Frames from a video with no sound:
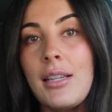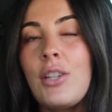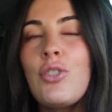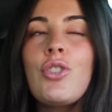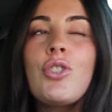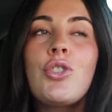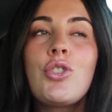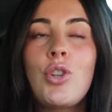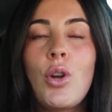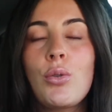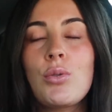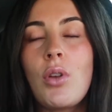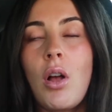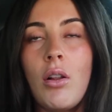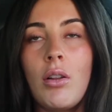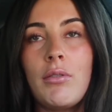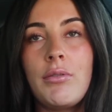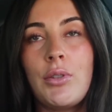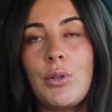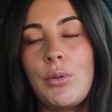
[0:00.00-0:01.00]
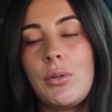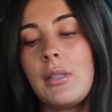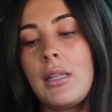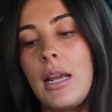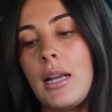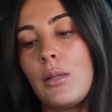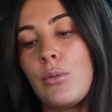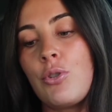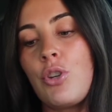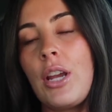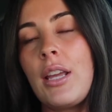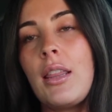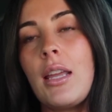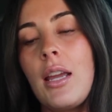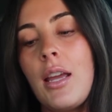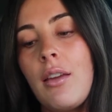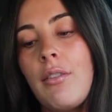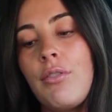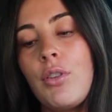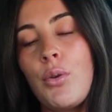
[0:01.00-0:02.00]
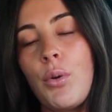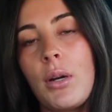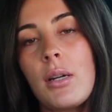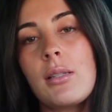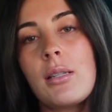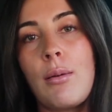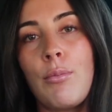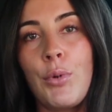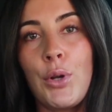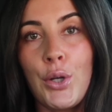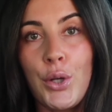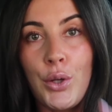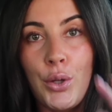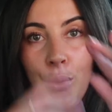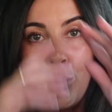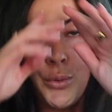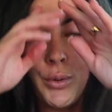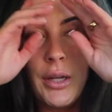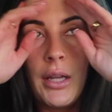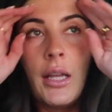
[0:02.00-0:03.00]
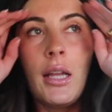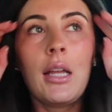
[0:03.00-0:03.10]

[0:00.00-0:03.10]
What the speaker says: It just shows all of those things, which I think if you are someone who